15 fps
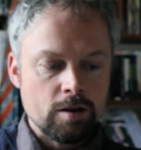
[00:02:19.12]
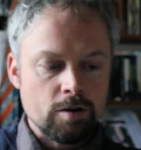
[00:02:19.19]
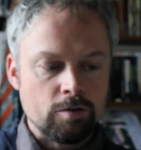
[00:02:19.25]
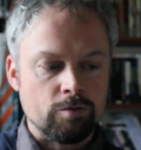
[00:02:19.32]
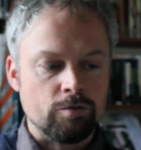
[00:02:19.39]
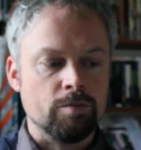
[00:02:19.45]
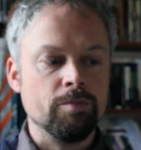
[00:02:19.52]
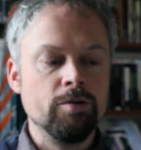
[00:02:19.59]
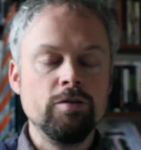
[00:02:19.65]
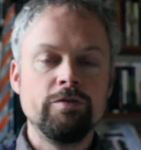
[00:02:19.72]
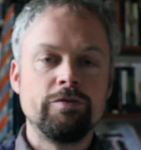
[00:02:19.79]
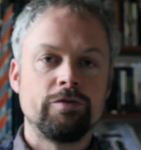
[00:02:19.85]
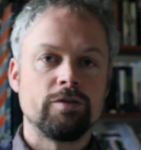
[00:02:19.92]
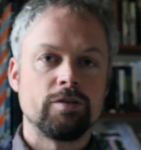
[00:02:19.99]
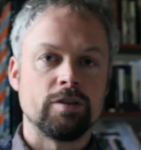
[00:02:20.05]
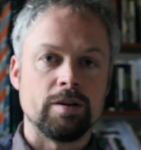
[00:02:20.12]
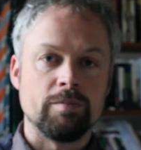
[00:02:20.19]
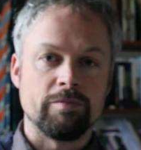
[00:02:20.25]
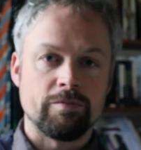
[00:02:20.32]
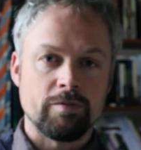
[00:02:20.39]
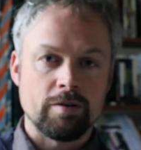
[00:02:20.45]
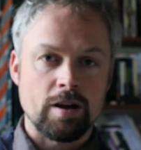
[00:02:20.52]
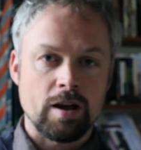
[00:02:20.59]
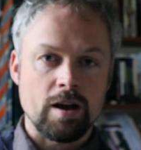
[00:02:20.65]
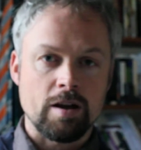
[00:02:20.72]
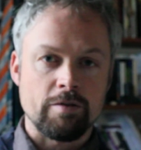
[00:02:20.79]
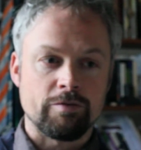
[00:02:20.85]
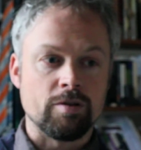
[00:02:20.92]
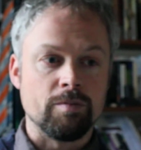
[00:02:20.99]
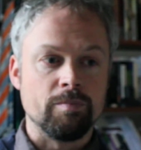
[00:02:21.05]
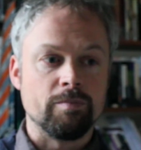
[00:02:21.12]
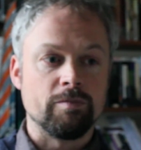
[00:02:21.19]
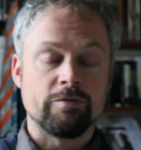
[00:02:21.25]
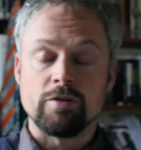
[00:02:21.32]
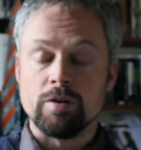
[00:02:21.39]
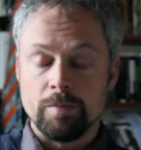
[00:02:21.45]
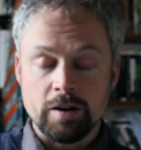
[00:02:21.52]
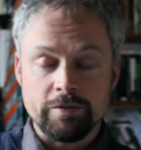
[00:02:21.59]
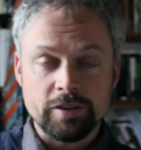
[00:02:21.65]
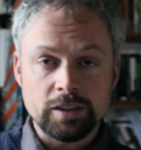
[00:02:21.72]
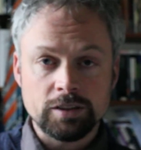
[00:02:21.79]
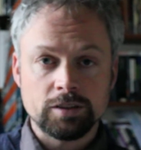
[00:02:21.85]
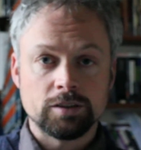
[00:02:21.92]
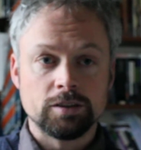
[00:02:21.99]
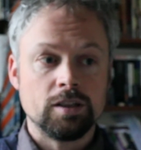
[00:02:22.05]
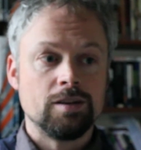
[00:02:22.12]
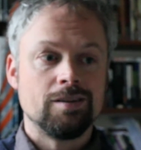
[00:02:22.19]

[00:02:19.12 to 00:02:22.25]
remove them from office,